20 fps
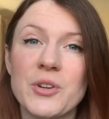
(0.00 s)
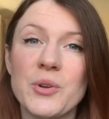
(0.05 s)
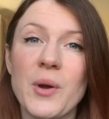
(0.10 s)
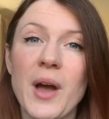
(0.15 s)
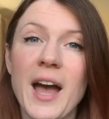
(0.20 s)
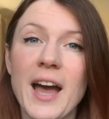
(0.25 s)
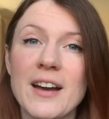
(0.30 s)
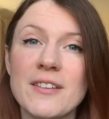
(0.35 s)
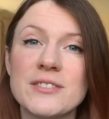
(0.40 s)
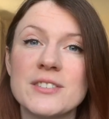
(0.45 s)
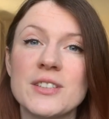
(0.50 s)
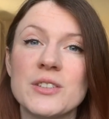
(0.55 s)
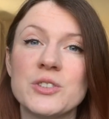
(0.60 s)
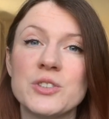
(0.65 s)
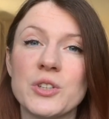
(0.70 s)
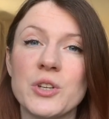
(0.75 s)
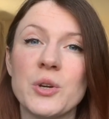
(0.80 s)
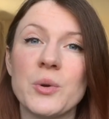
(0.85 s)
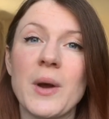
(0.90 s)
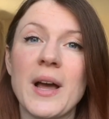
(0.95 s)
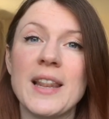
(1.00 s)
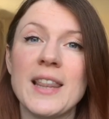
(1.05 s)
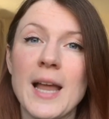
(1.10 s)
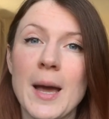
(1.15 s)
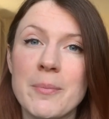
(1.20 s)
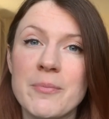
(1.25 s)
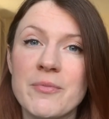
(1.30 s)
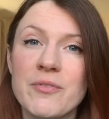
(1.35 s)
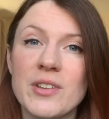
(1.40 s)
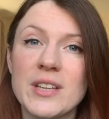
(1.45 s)
you have to do a
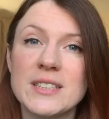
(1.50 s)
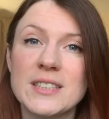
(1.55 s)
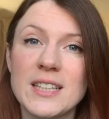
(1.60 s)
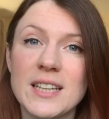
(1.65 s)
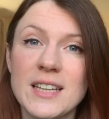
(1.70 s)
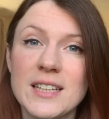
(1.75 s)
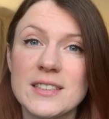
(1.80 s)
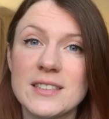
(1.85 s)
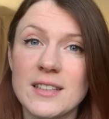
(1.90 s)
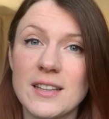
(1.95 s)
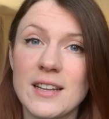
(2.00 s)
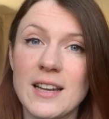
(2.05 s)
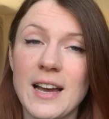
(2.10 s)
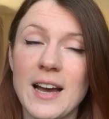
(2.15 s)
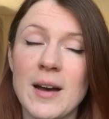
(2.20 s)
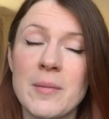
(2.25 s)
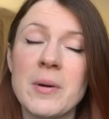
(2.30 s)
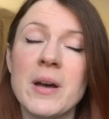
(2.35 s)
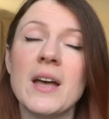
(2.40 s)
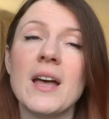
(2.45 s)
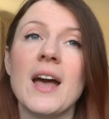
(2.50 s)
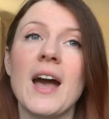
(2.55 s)
lab visit to the lab